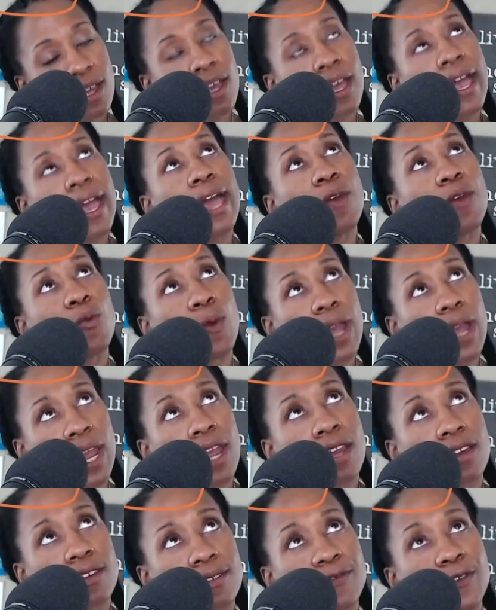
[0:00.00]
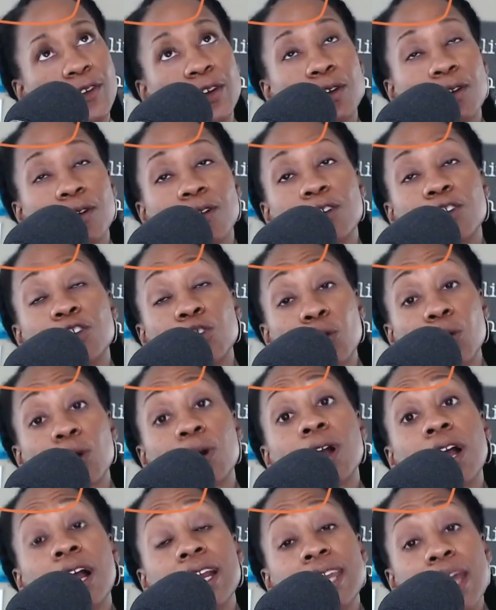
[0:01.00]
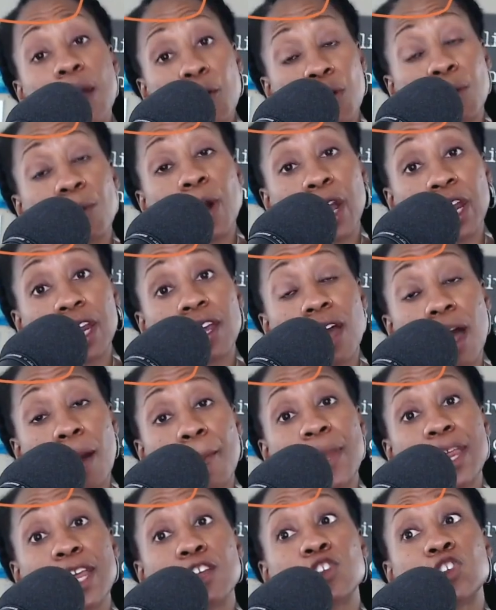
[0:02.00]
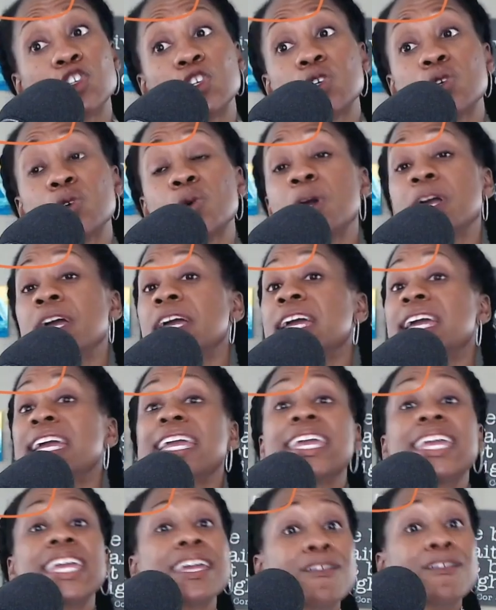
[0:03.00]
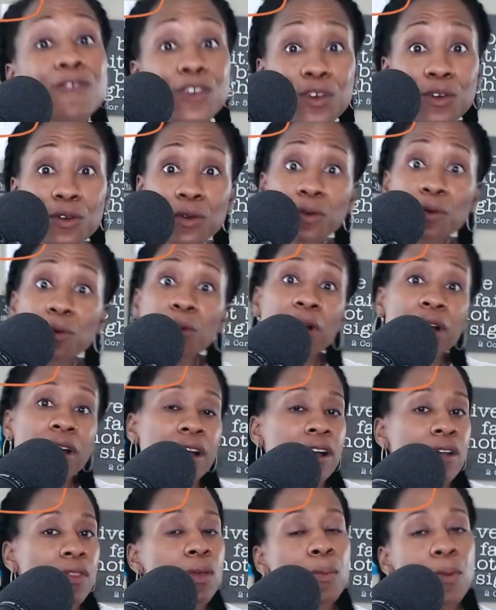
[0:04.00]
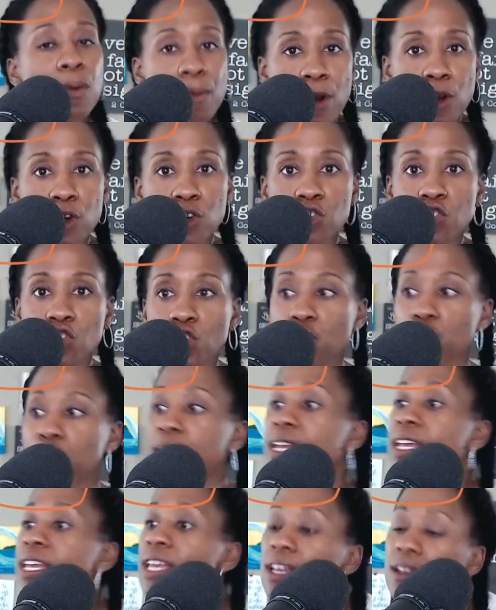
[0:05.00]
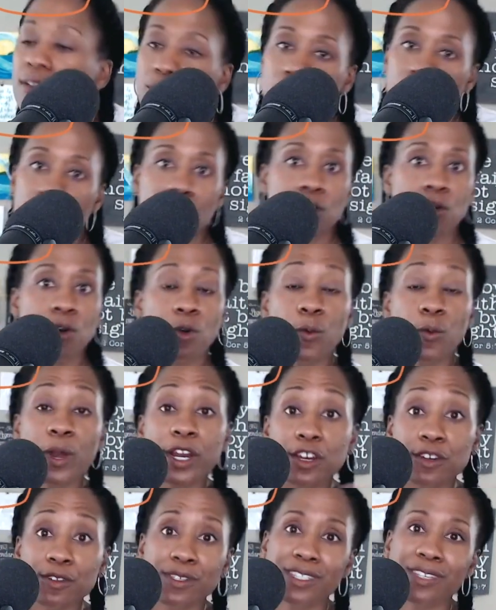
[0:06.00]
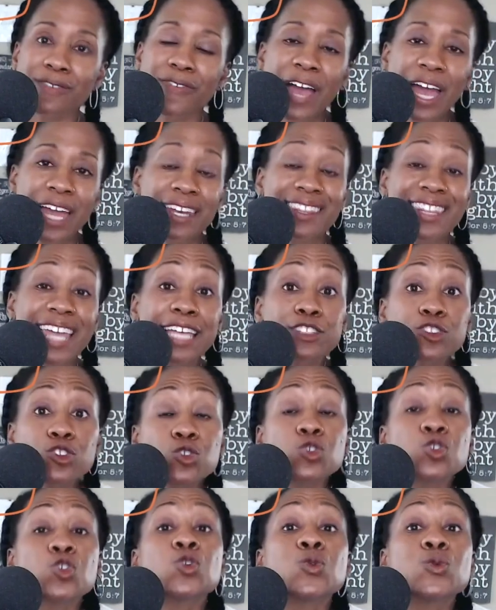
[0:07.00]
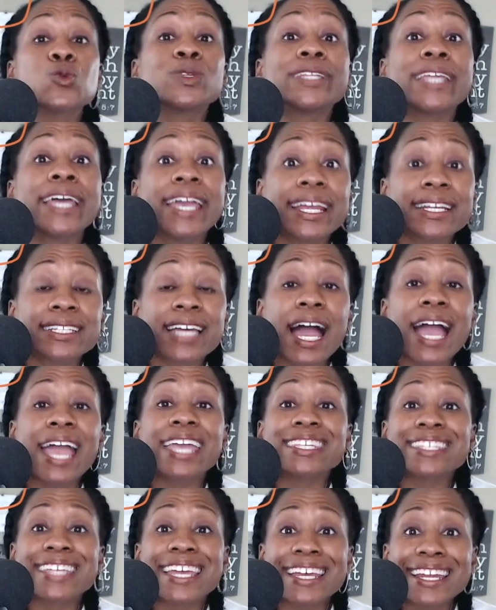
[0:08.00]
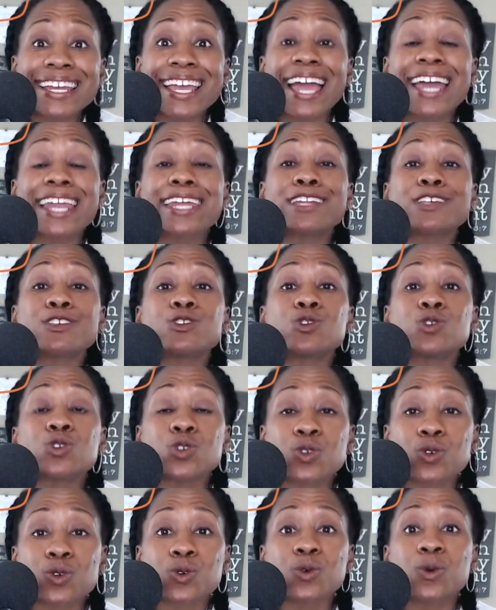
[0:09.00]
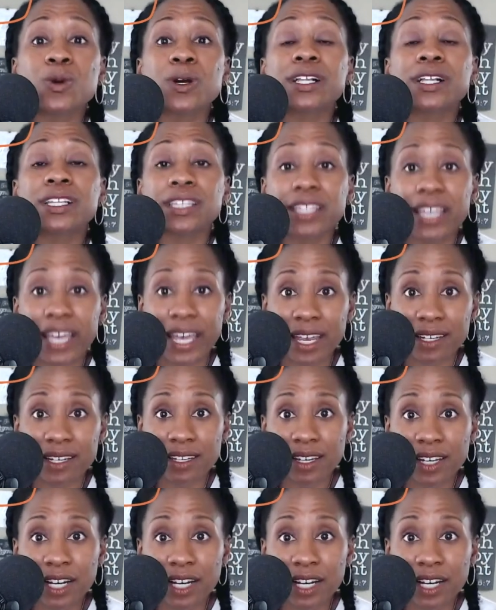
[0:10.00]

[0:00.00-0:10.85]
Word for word: and wait for your your network marketing company to give you the promotion or to give you or we're going to do this event. That's too late. I say it again, it is too late.